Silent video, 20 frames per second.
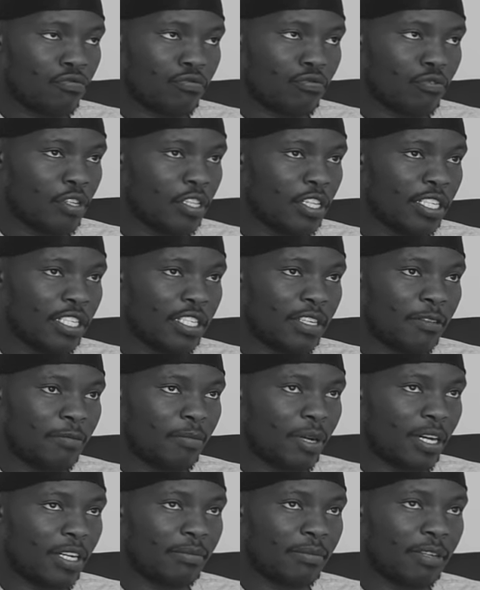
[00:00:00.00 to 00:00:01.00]
for the
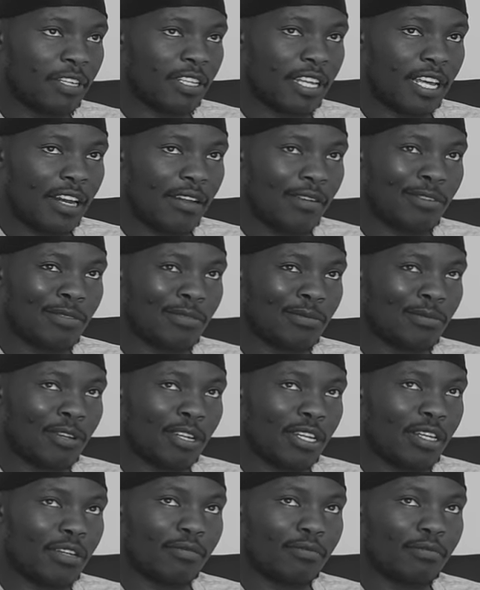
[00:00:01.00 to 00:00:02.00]
department that I was
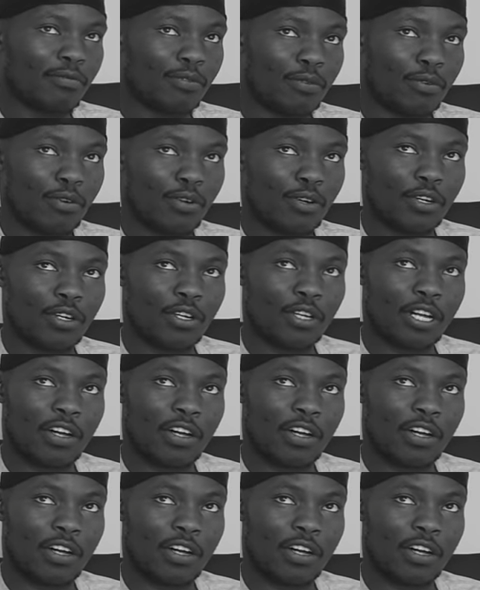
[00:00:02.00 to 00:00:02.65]
working for,